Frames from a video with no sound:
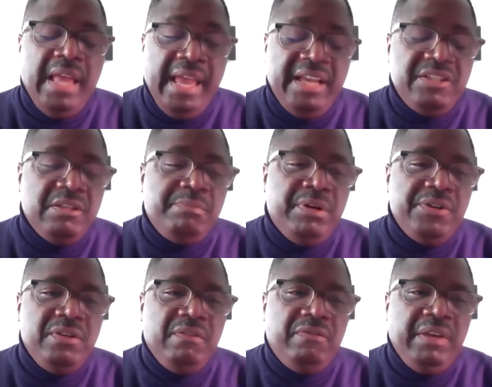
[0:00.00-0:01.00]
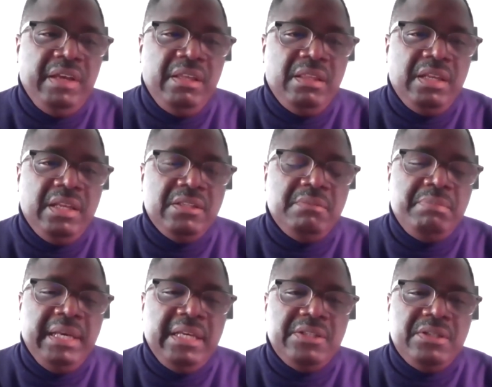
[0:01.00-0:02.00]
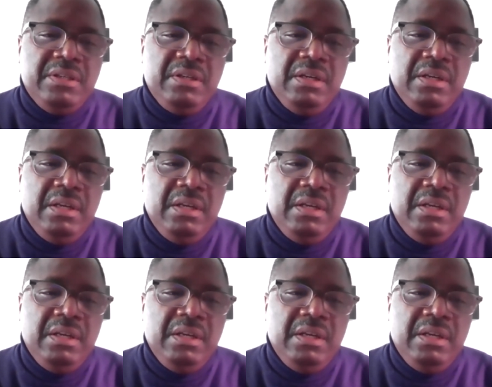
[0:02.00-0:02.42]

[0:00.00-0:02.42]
as a person of faith and as a pastor